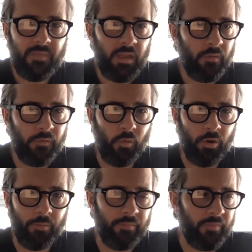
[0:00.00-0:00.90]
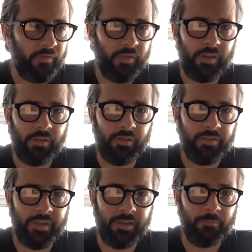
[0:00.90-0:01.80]
form
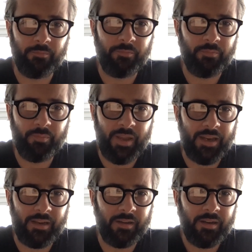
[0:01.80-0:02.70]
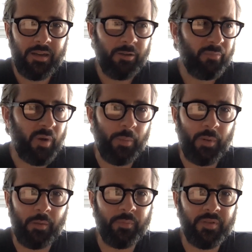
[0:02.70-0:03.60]
fields and
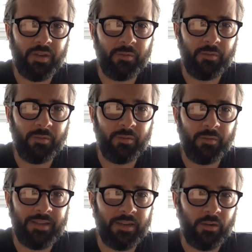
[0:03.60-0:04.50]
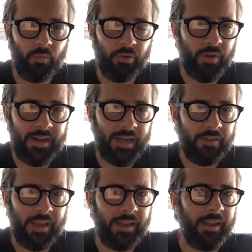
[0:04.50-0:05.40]
pop-ups and buttons and with the right kind of
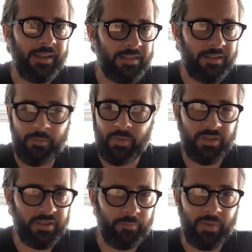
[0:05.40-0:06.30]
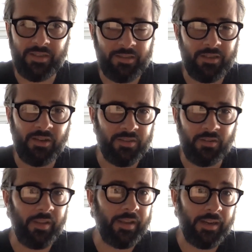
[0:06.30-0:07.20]
headlines and images and messages and
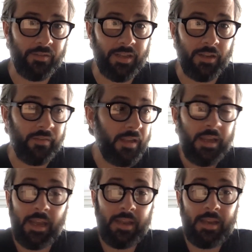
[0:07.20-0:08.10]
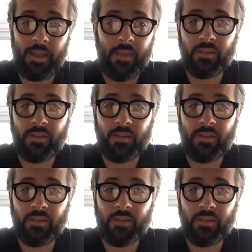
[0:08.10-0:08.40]
all that kind of stuff. And that's